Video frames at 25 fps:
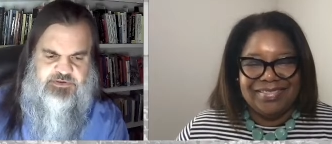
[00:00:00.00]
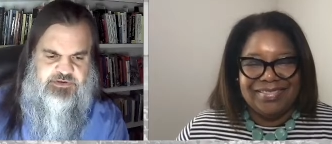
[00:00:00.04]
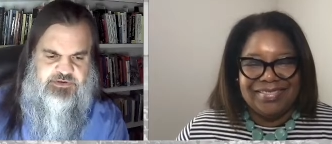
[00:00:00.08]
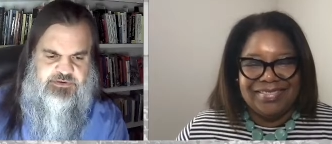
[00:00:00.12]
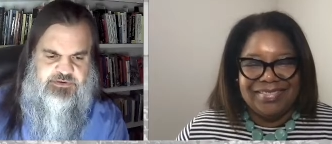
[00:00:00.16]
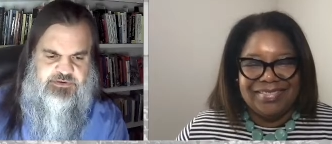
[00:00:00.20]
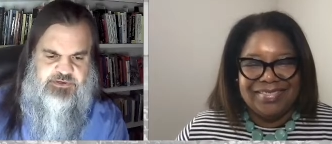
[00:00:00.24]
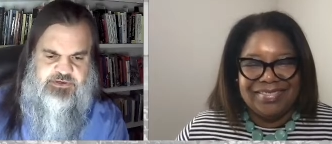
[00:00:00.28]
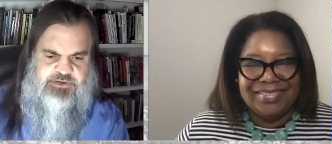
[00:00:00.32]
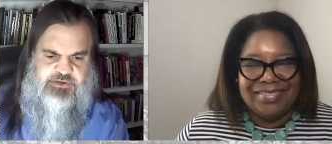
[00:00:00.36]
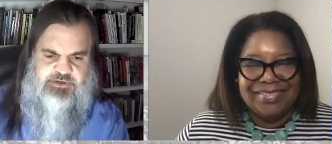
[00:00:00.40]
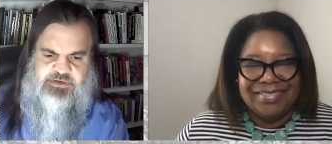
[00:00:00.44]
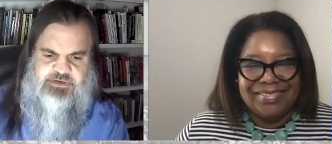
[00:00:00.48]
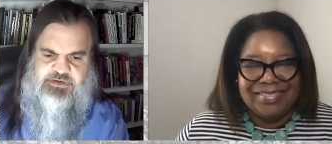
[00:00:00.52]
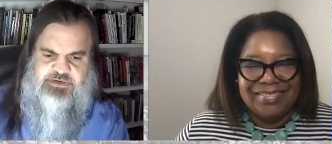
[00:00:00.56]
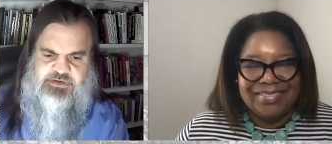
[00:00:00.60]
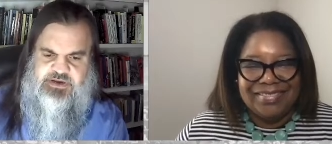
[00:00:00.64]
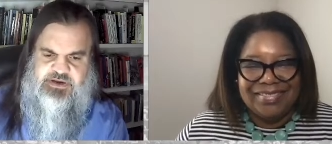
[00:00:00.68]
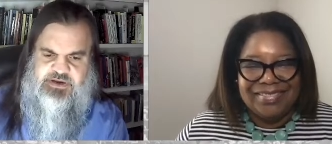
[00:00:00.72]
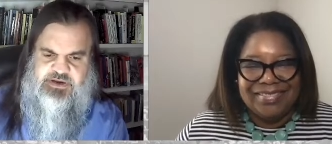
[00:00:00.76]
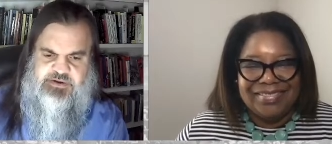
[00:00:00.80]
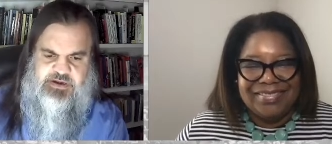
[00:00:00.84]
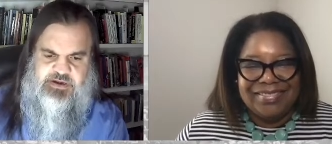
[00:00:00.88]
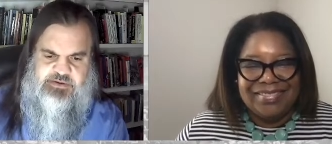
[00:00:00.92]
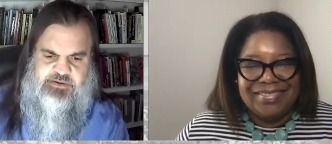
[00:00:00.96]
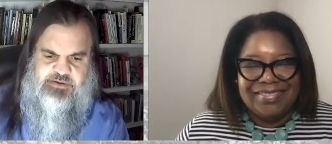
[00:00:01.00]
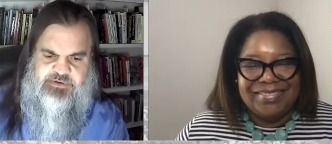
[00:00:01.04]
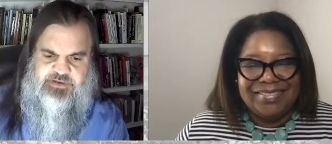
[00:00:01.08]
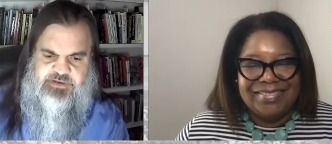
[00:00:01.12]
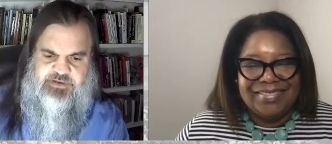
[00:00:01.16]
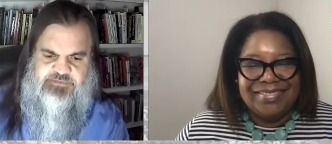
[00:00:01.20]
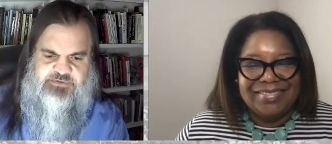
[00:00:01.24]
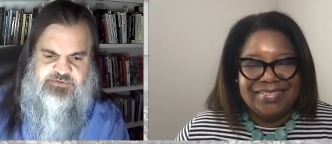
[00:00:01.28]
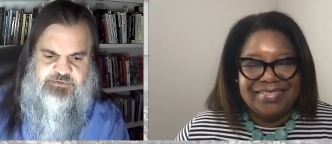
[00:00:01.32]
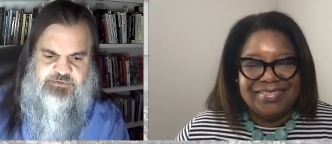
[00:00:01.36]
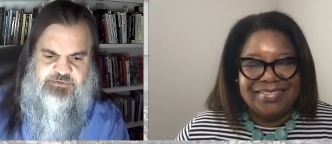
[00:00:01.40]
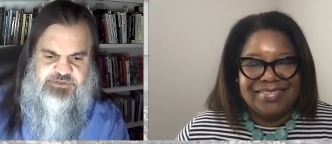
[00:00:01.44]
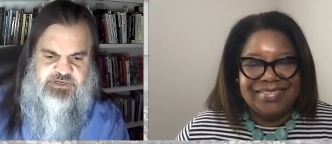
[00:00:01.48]
Speaker 1: and I want to give you a chance
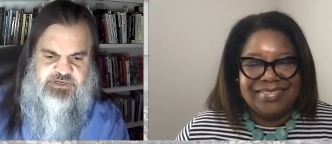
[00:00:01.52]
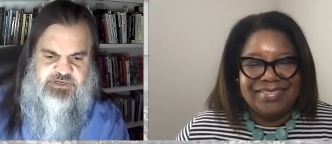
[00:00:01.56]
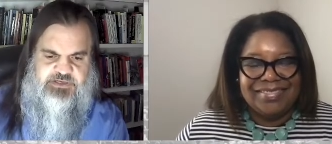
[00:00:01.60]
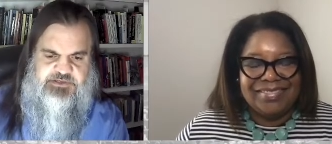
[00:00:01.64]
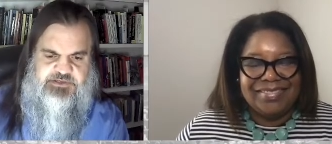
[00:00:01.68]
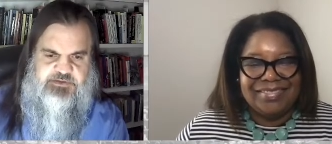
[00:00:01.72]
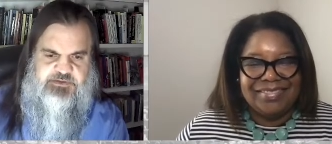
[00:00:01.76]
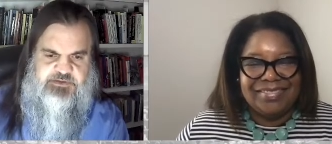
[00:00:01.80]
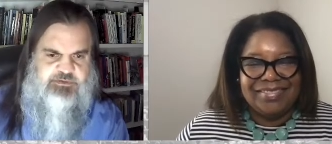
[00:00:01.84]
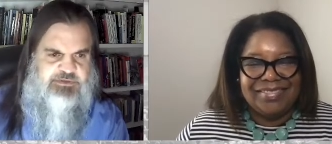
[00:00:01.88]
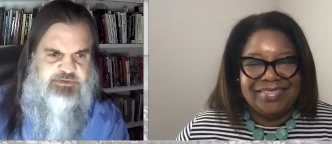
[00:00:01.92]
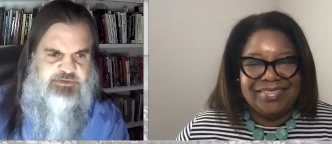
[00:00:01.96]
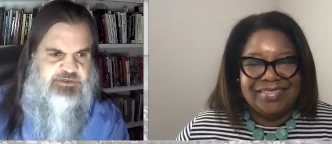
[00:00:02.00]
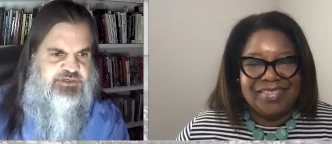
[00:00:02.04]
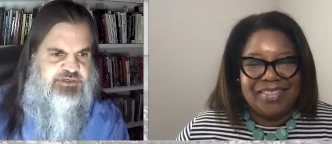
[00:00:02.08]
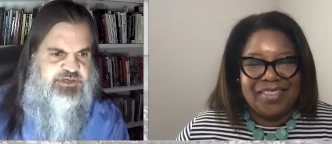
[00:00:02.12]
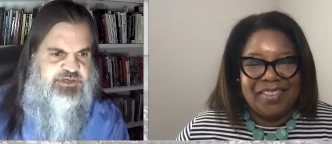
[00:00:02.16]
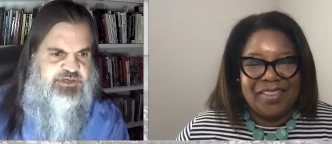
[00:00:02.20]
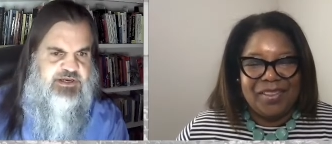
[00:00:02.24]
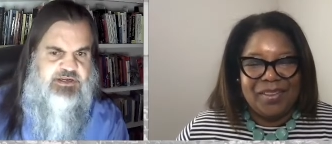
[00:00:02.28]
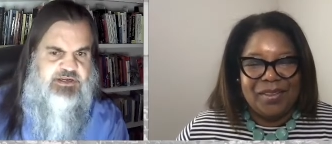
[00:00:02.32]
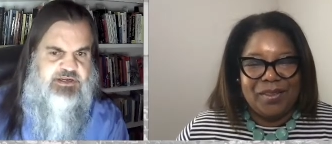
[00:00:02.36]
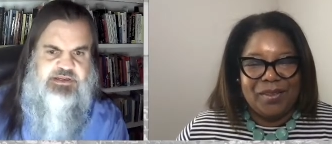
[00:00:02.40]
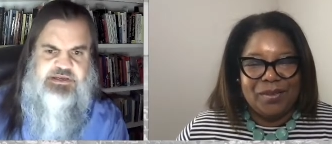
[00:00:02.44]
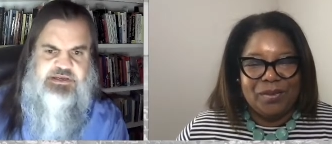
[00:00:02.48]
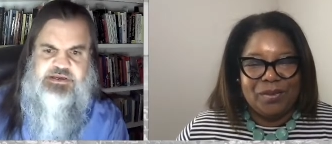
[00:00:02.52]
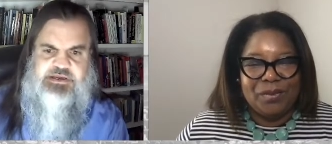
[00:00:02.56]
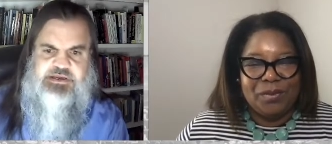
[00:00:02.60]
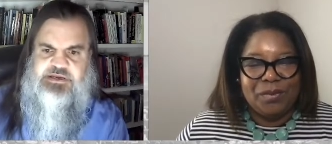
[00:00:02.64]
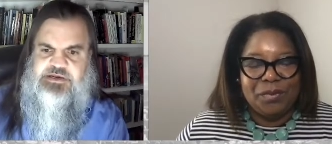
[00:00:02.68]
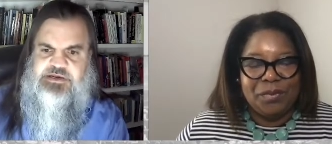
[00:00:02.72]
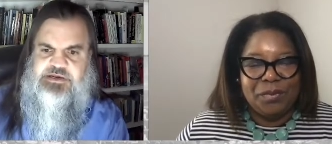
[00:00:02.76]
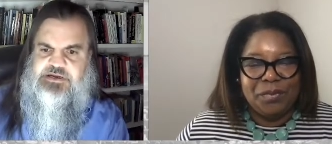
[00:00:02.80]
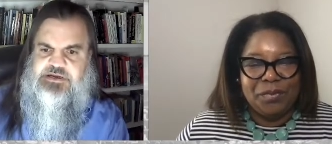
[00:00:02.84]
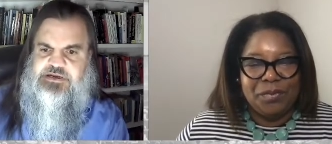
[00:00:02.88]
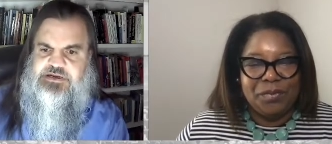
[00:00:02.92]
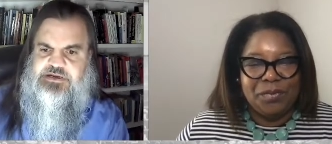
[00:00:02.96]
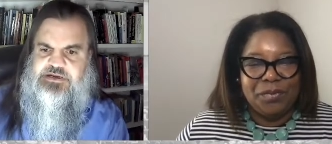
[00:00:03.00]
to shine. So let me
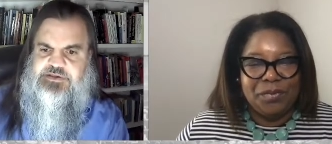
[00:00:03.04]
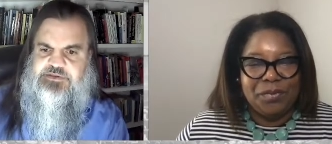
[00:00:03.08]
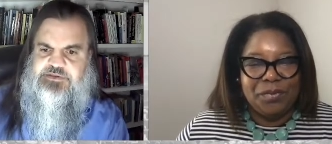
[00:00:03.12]
bring